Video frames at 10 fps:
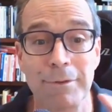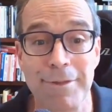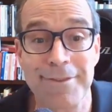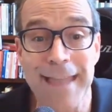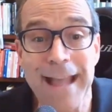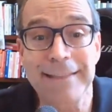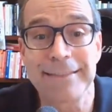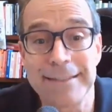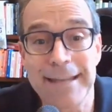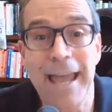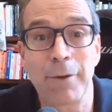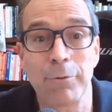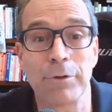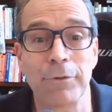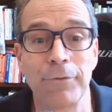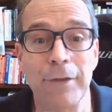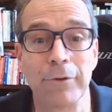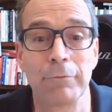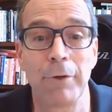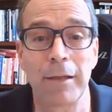stack the deck with your
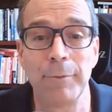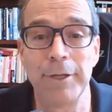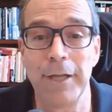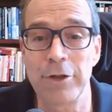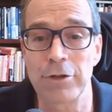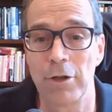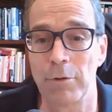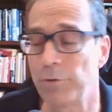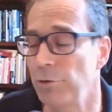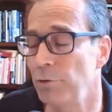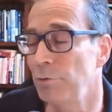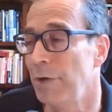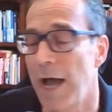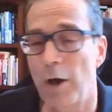favorite recommendation along with two